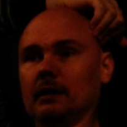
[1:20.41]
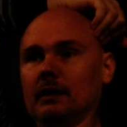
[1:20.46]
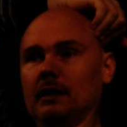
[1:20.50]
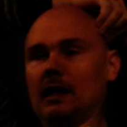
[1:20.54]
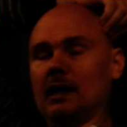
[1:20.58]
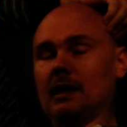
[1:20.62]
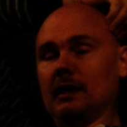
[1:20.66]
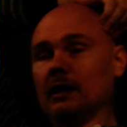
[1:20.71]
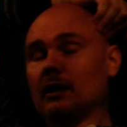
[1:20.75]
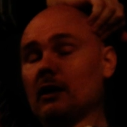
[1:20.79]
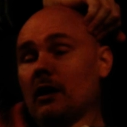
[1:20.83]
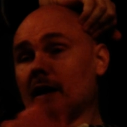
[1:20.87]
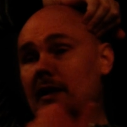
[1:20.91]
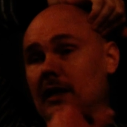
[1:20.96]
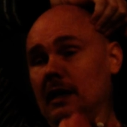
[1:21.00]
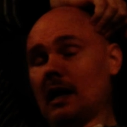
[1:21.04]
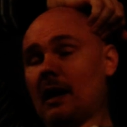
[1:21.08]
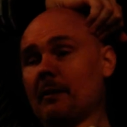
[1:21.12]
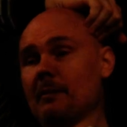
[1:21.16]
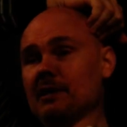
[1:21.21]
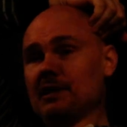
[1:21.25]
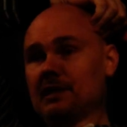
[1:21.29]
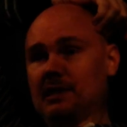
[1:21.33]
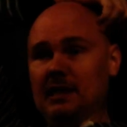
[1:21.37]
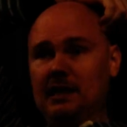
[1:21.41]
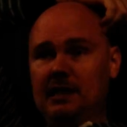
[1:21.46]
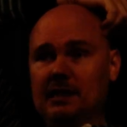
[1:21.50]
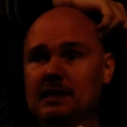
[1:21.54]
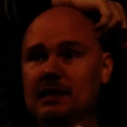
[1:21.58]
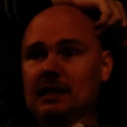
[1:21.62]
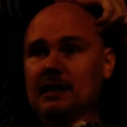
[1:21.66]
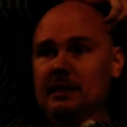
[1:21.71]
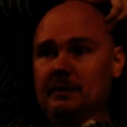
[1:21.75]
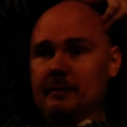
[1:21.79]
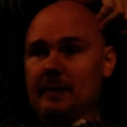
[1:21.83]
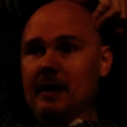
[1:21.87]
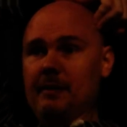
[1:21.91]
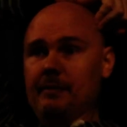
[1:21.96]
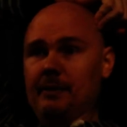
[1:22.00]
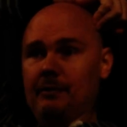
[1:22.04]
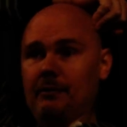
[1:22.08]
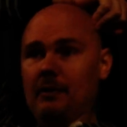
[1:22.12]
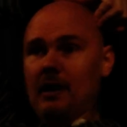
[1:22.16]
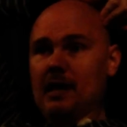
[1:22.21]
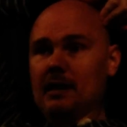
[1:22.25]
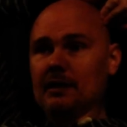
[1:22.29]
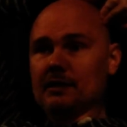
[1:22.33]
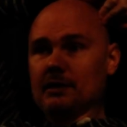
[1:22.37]
And you know, I'm a 60s baby,
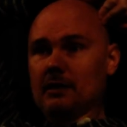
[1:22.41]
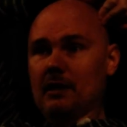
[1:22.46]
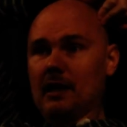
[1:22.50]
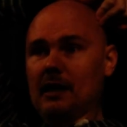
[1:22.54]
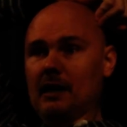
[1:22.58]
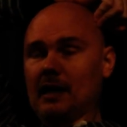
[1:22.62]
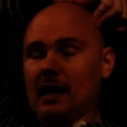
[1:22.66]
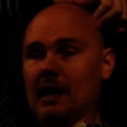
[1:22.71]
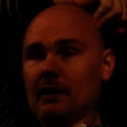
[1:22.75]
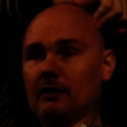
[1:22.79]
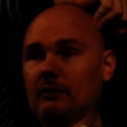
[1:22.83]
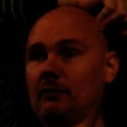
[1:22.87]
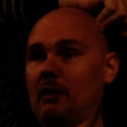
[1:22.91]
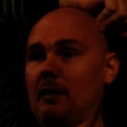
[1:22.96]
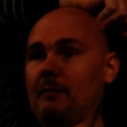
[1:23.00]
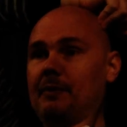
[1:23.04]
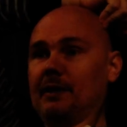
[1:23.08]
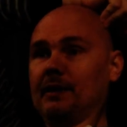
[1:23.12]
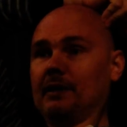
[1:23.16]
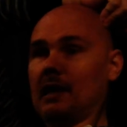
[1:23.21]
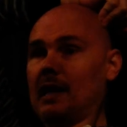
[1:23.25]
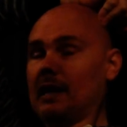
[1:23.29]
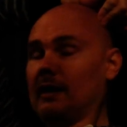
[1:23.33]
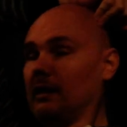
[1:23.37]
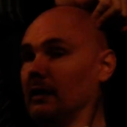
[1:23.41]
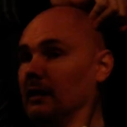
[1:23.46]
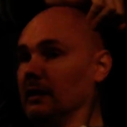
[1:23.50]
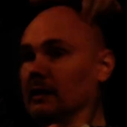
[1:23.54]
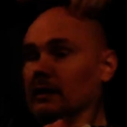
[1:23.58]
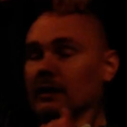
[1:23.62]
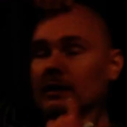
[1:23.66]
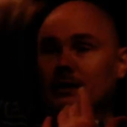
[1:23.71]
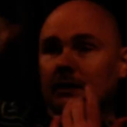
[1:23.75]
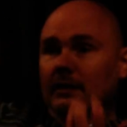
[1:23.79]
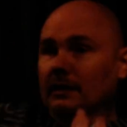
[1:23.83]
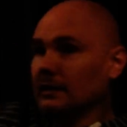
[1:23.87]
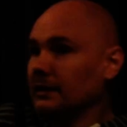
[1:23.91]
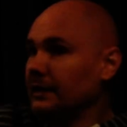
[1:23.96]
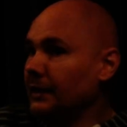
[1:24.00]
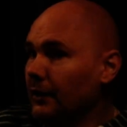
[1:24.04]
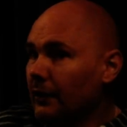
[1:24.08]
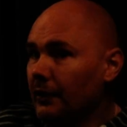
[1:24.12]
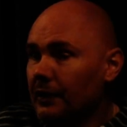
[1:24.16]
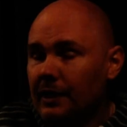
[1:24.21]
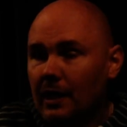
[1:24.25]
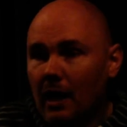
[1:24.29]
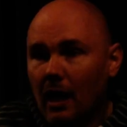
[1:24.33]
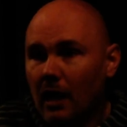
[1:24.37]
right? So I grew up in like
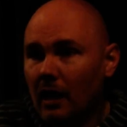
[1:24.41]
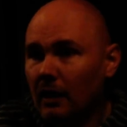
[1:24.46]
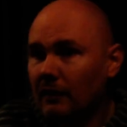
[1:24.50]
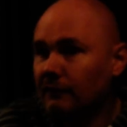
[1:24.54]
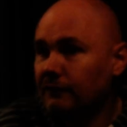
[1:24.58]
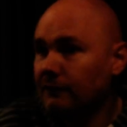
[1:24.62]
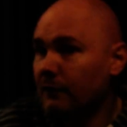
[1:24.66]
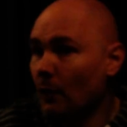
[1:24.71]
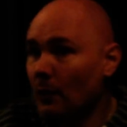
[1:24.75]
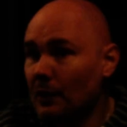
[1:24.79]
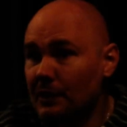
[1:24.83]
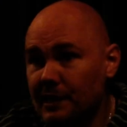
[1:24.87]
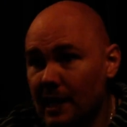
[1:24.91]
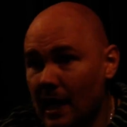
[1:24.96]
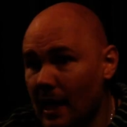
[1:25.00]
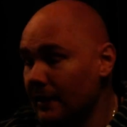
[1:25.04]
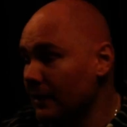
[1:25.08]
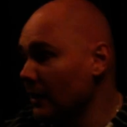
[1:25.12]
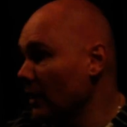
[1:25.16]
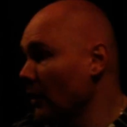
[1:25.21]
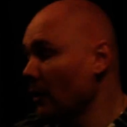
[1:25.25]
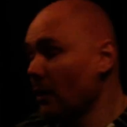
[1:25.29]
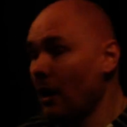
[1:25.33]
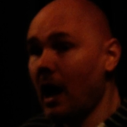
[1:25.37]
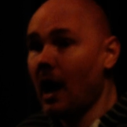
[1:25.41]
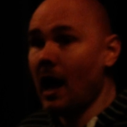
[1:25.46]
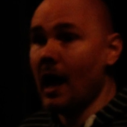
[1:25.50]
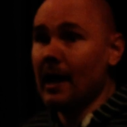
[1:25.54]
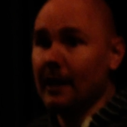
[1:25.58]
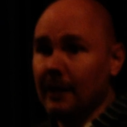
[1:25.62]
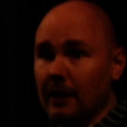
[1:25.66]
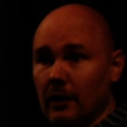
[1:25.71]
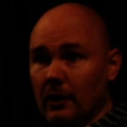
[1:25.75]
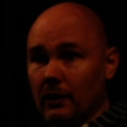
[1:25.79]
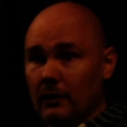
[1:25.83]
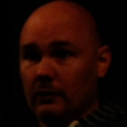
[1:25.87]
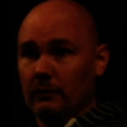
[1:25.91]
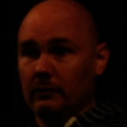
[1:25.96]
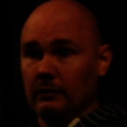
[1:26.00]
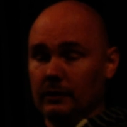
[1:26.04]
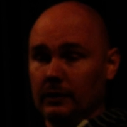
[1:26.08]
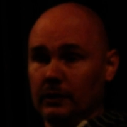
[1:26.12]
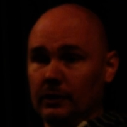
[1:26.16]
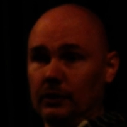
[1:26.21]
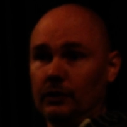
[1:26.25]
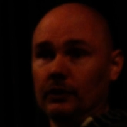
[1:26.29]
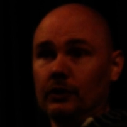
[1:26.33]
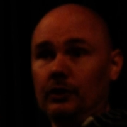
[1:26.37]
Neil Young, Four Dead in Ohio,
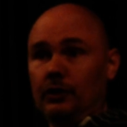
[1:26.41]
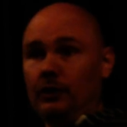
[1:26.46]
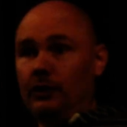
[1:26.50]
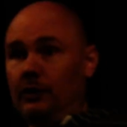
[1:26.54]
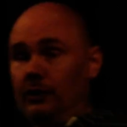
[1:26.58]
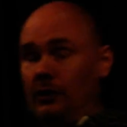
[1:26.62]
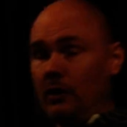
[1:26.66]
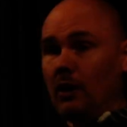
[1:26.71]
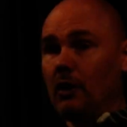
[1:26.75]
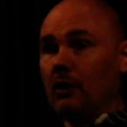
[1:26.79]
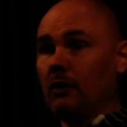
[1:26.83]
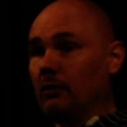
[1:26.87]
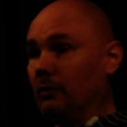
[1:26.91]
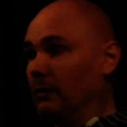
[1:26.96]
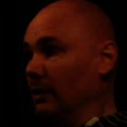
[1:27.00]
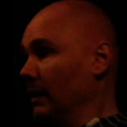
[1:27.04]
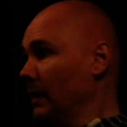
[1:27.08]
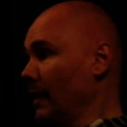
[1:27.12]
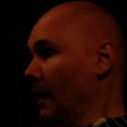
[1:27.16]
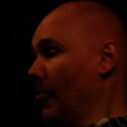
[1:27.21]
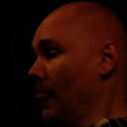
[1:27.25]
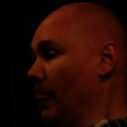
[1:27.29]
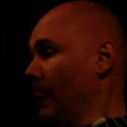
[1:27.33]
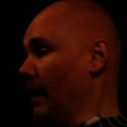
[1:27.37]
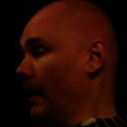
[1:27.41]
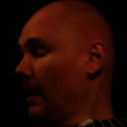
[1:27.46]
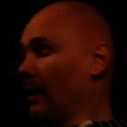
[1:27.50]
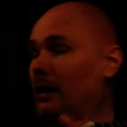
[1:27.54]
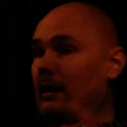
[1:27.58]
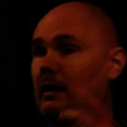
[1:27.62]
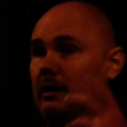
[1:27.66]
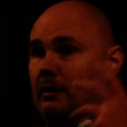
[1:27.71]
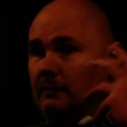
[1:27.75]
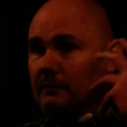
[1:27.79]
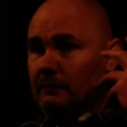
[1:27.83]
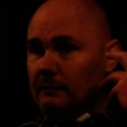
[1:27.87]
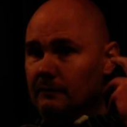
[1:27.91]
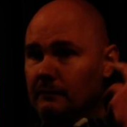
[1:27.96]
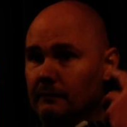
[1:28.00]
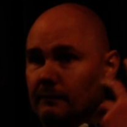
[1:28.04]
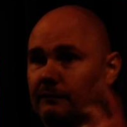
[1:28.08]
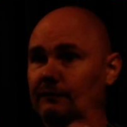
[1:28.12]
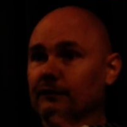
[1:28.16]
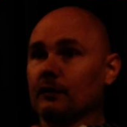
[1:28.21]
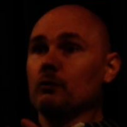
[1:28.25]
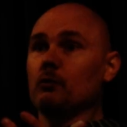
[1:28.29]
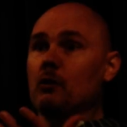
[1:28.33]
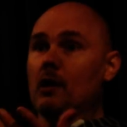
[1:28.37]
you know,
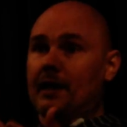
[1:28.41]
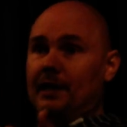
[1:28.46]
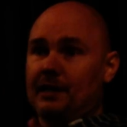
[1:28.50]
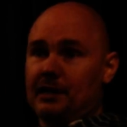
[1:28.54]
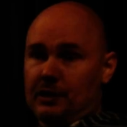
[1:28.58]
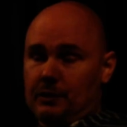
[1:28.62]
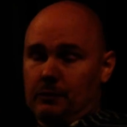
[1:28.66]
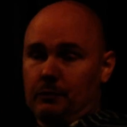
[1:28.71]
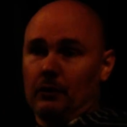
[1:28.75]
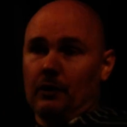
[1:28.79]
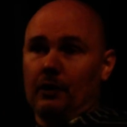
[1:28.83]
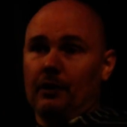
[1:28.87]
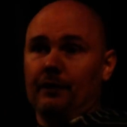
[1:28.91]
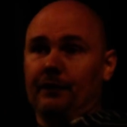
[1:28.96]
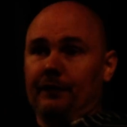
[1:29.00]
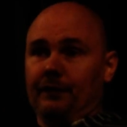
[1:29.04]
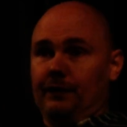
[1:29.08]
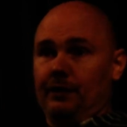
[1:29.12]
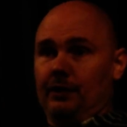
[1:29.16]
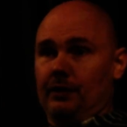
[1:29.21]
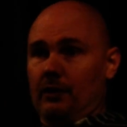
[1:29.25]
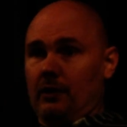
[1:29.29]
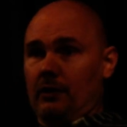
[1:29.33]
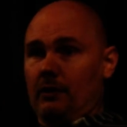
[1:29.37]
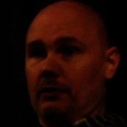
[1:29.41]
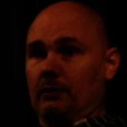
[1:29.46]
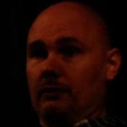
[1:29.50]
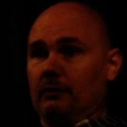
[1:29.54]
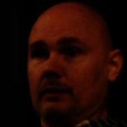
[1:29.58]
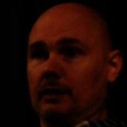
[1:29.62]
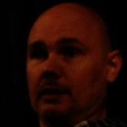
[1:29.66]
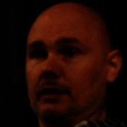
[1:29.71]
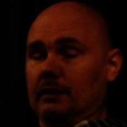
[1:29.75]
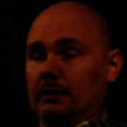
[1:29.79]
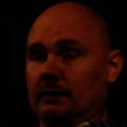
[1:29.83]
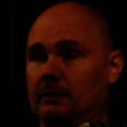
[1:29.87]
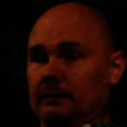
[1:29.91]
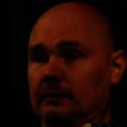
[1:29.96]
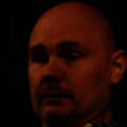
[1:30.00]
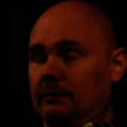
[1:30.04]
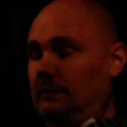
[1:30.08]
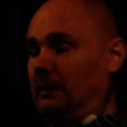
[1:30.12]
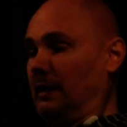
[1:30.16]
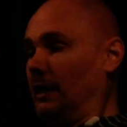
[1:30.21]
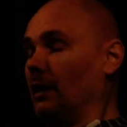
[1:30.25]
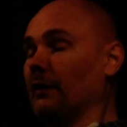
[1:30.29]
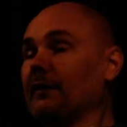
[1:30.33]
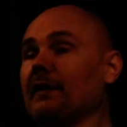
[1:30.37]
For What It's Worth, you
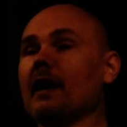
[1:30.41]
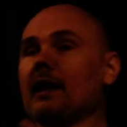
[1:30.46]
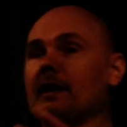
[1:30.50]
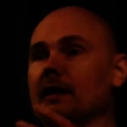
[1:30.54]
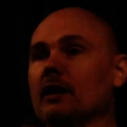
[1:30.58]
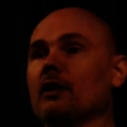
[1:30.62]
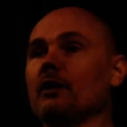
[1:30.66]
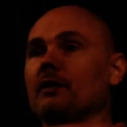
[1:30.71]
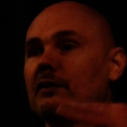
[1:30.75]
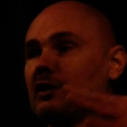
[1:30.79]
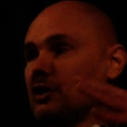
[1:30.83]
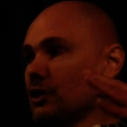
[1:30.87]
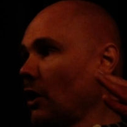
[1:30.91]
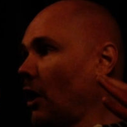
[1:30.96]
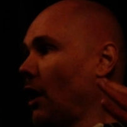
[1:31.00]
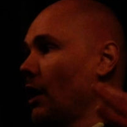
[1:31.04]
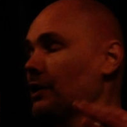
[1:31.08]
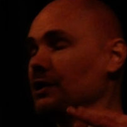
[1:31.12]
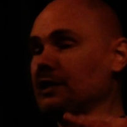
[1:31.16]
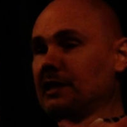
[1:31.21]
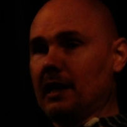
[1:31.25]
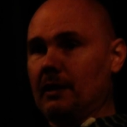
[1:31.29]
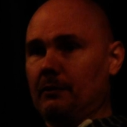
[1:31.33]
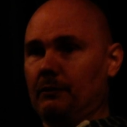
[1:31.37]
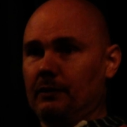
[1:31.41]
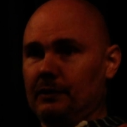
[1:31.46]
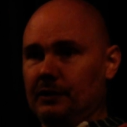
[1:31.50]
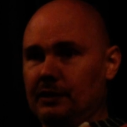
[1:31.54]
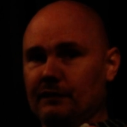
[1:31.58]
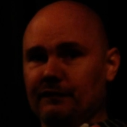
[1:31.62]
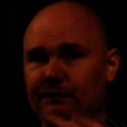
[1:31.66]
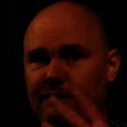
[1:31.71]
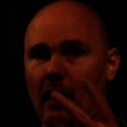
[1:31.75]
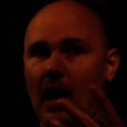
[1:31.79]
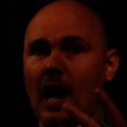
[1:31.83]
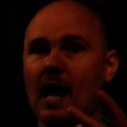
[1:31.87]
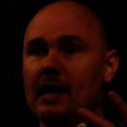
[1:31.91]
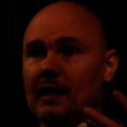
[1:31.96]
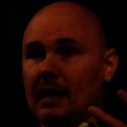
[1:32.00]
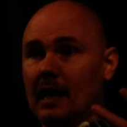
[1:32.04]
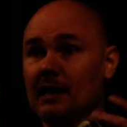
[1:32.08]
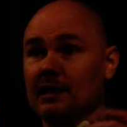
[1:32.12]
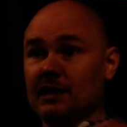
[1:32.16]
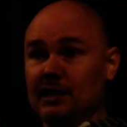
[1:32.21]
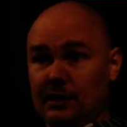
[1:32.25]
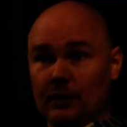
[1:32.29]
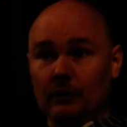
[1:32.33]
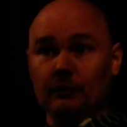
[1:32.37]
know, songs that were defined
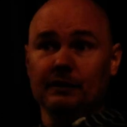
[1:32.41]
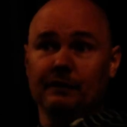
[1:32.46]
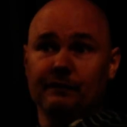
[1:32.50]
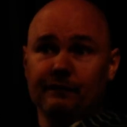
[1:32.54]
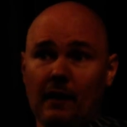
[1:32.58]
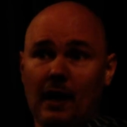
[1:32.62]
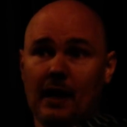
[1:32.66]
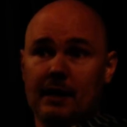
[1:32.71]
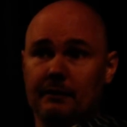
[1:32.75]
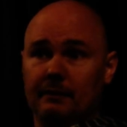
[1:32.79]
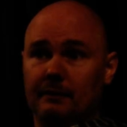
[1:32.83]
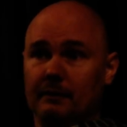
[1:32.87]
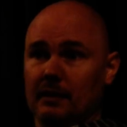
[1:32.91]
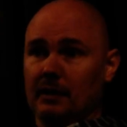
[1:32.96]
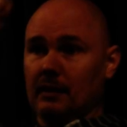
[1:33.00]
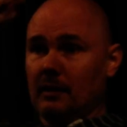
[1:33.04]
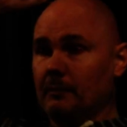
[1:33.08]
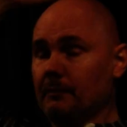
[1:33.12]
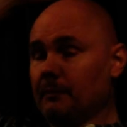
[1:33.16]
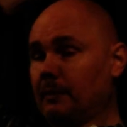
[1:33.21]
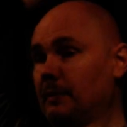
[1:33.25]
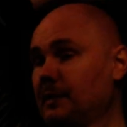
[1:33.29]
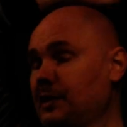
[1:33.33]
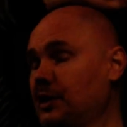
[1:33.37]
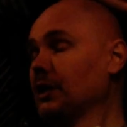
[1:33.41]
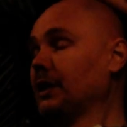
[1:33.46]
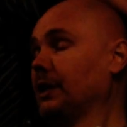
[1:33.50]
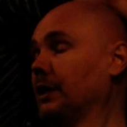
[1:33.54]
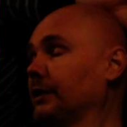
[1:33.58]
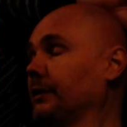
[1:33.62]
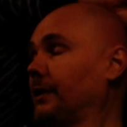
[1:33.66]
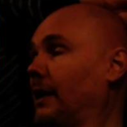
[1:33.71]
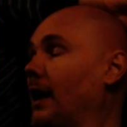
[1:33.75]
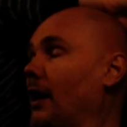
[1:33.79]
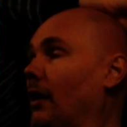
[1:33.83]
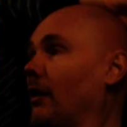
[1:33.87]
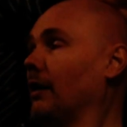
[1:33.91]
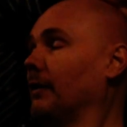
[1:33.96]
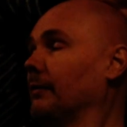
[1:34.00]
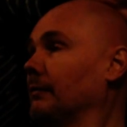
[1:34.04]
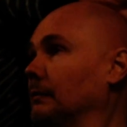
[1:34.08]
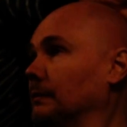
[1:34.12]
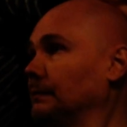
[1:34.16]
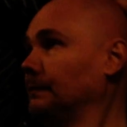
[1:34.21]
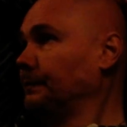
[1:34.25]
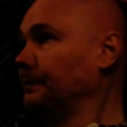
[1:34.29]
and still define a particular era.